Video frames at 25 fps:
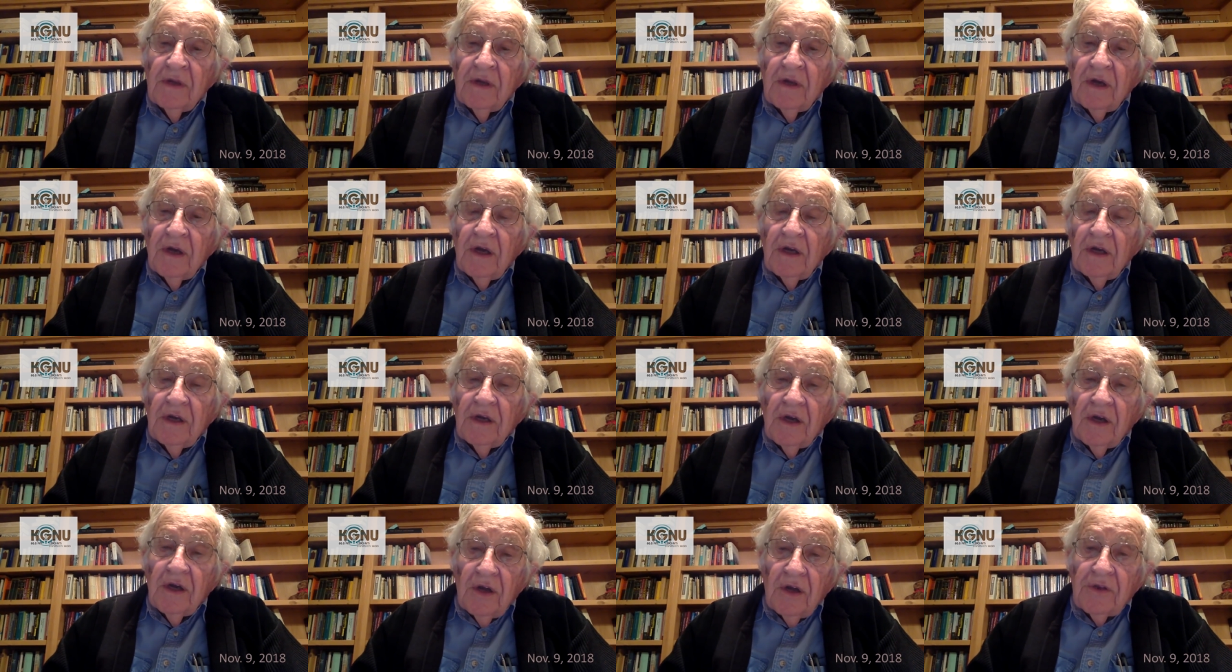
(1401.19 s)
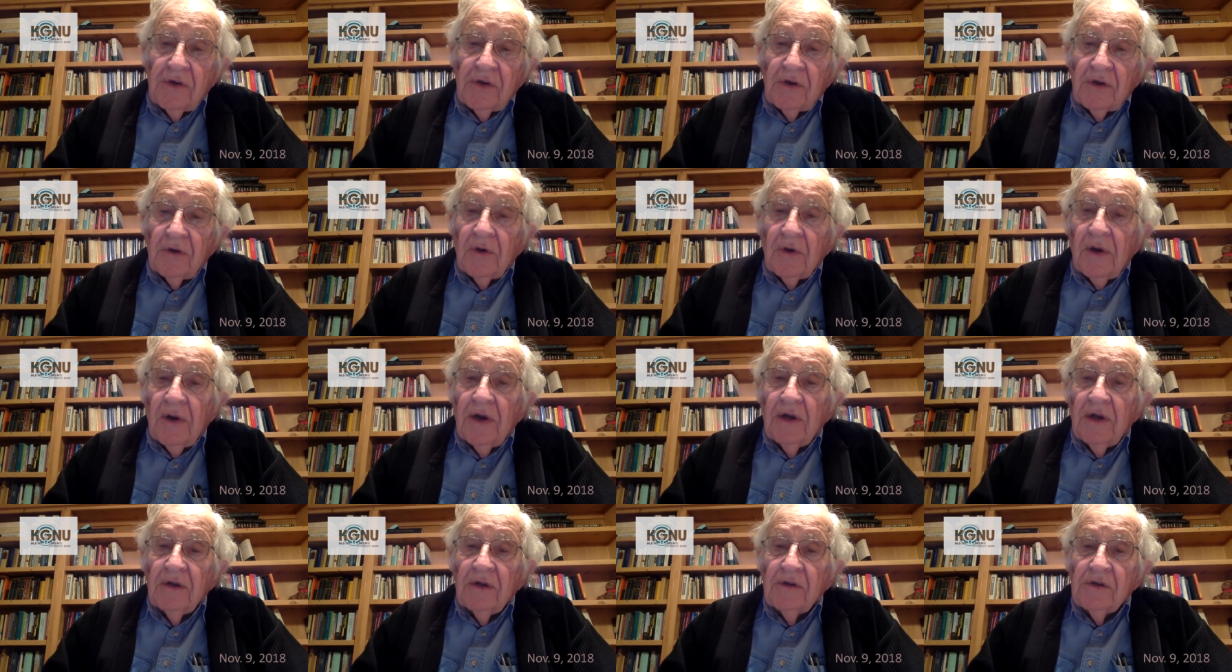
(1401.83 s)
on other
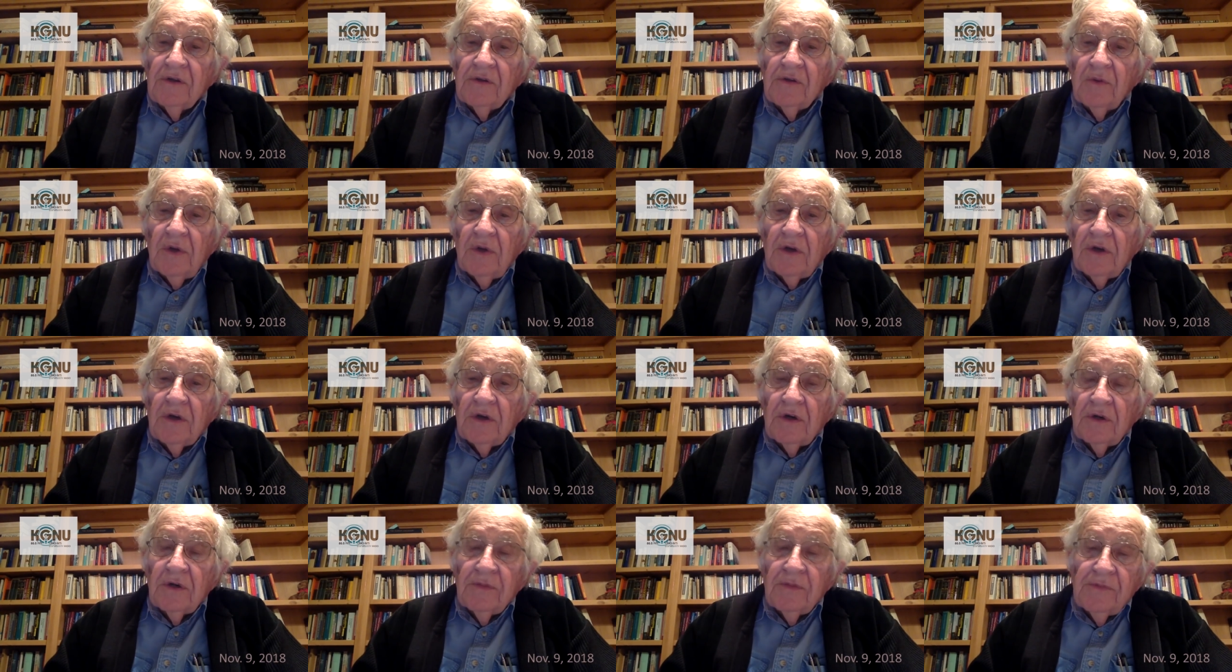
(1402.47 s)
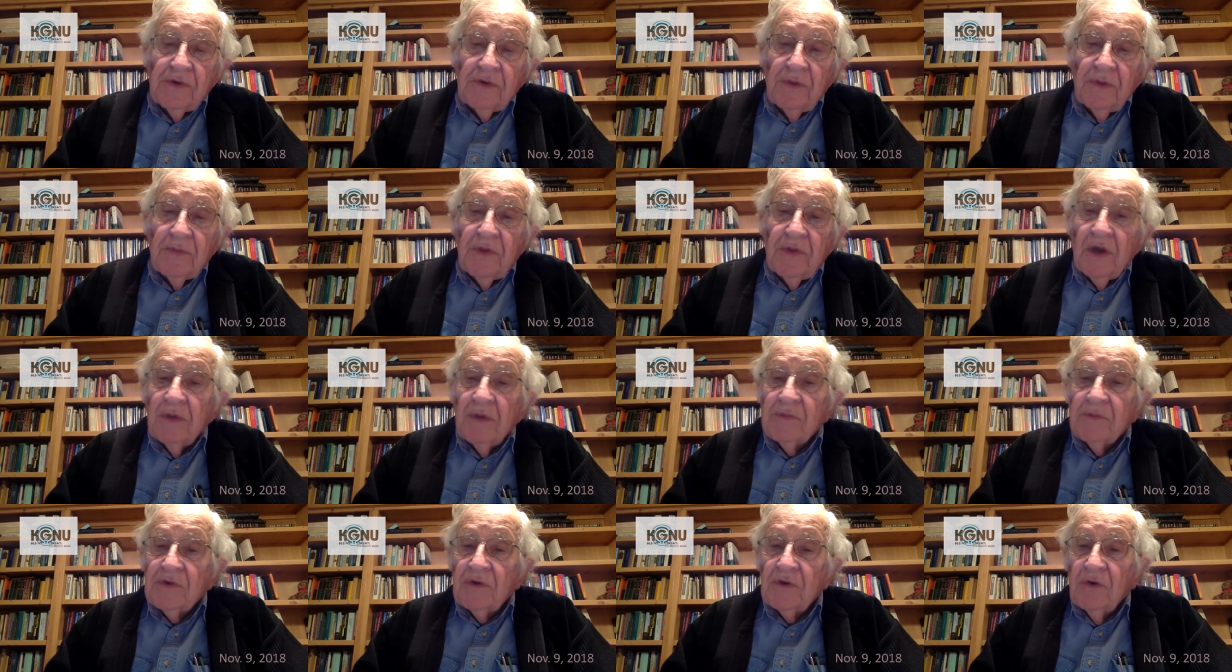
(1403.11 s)
grounds, what are
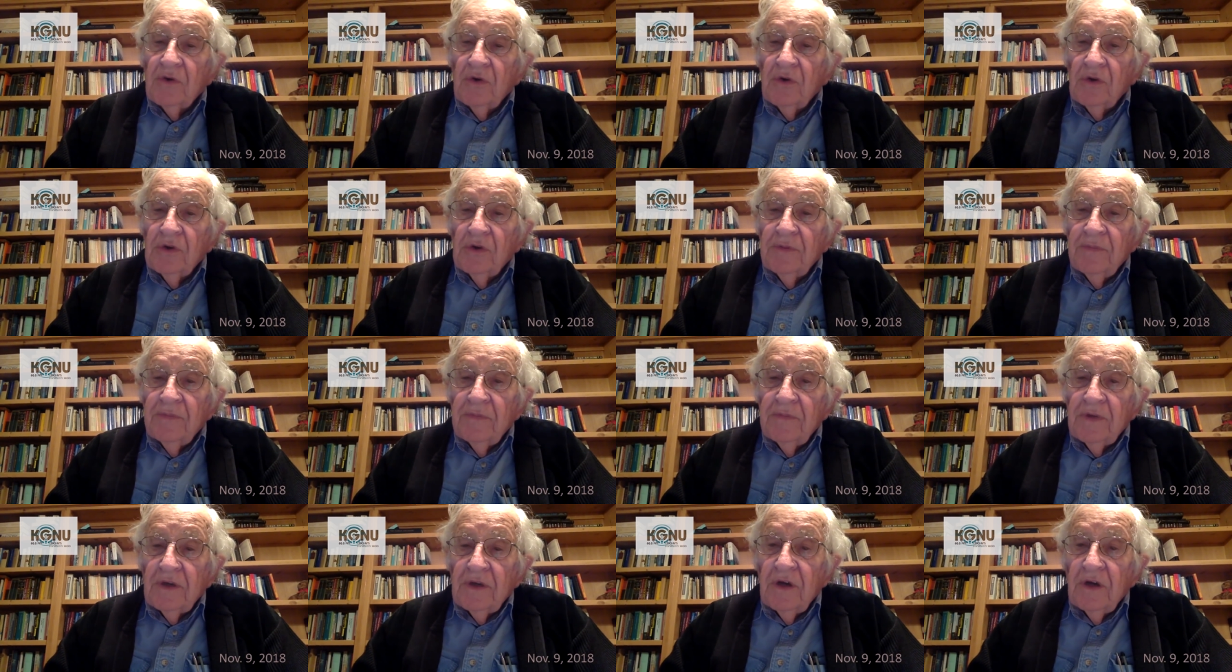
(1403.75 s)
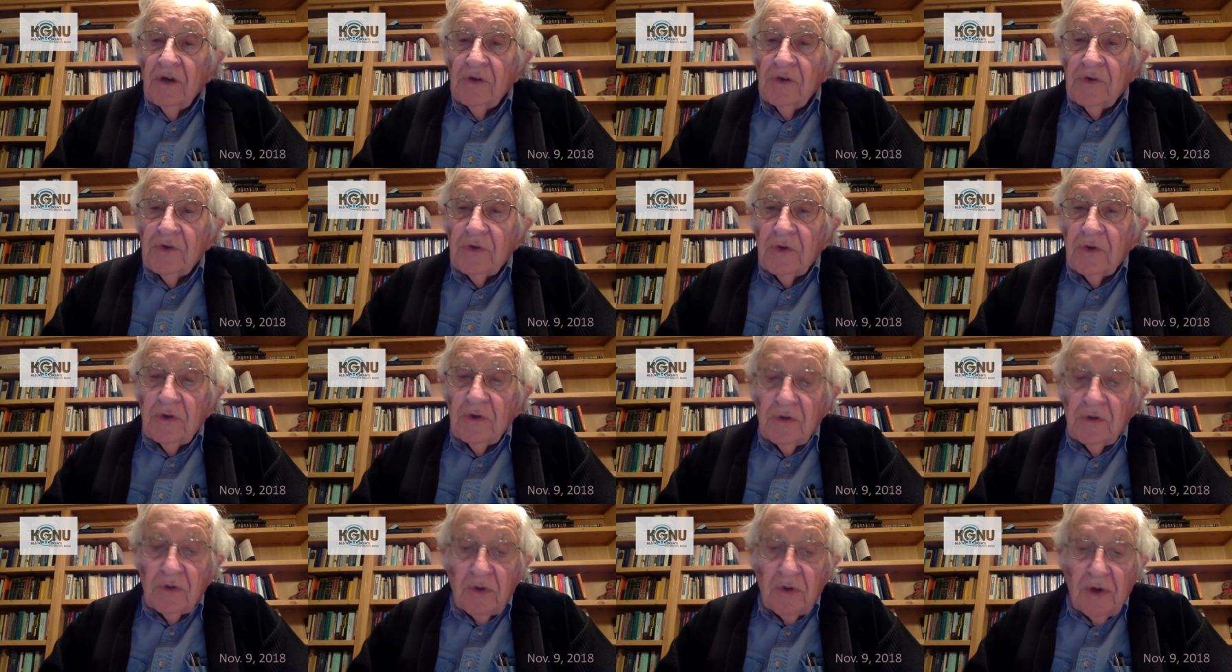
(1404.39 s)
sometimes called
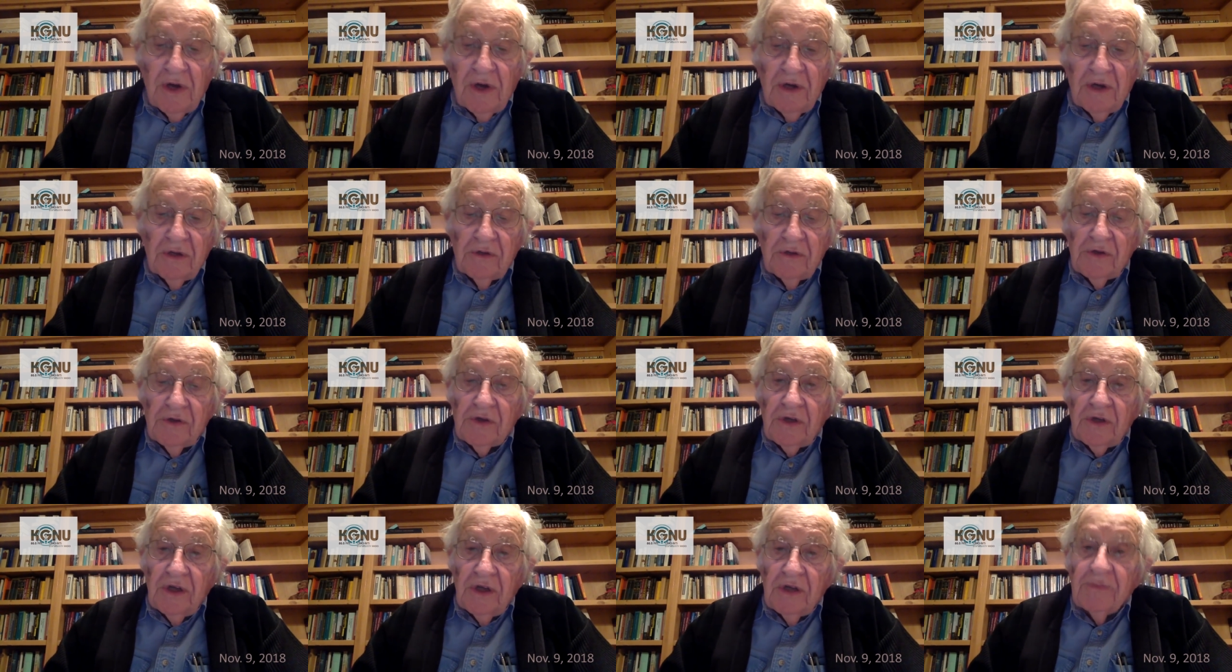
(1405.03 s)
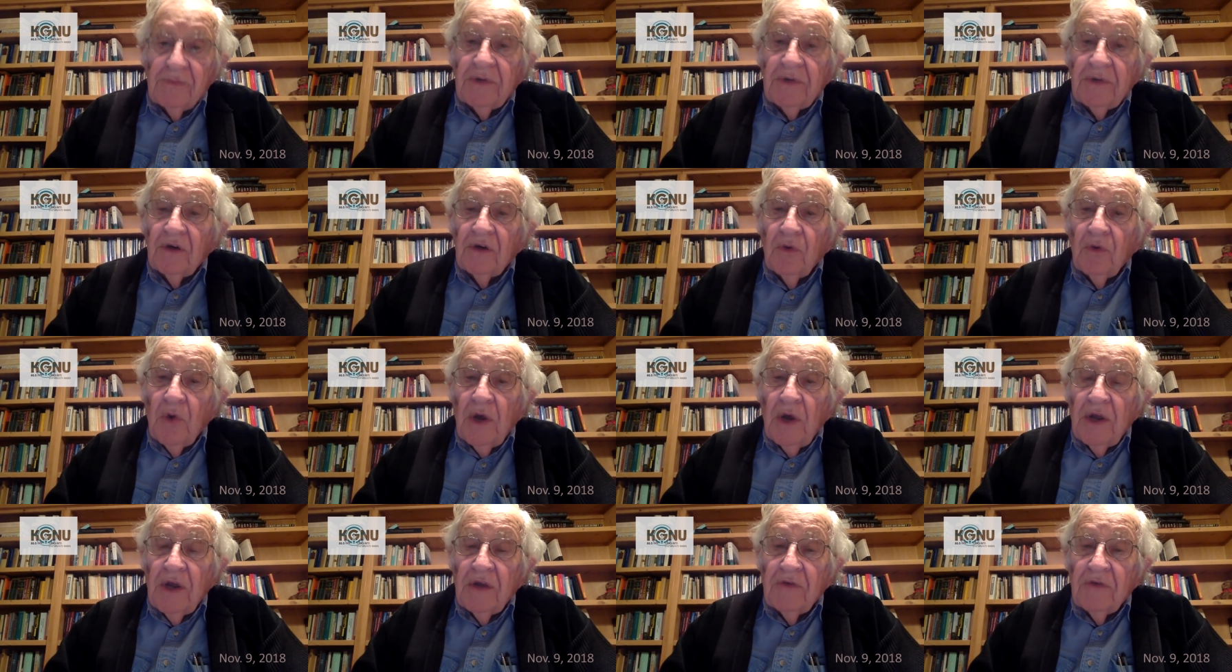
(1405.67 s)
cultural grounds, keeping
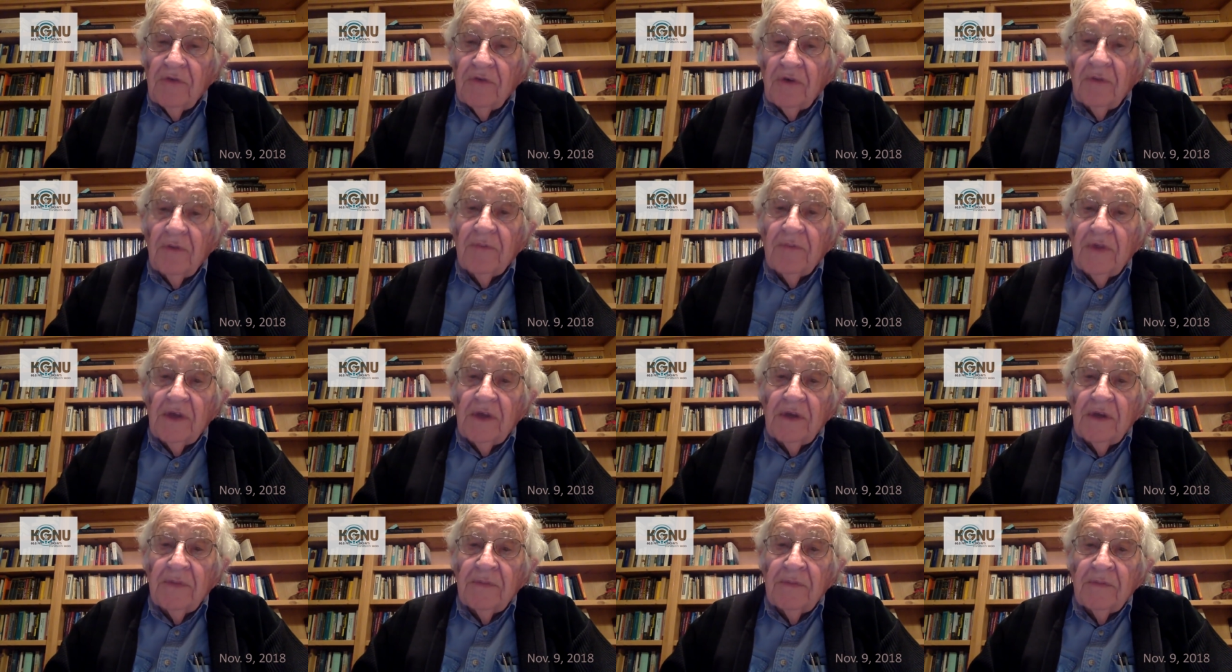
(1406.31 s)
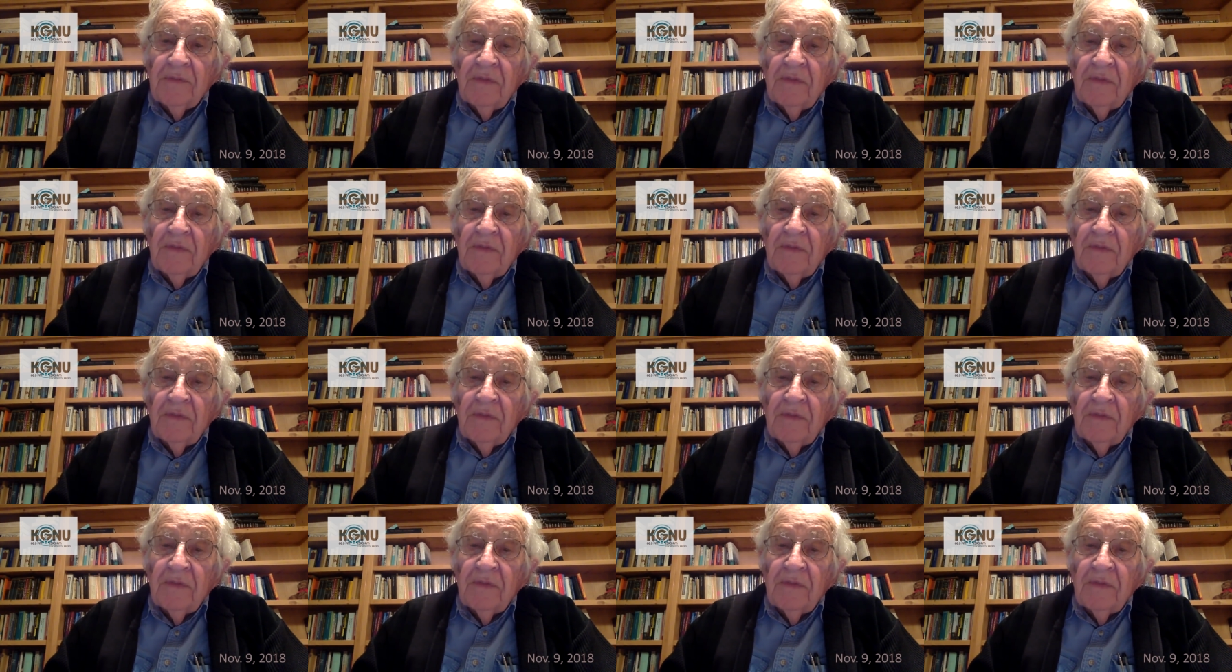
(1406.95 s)
away from the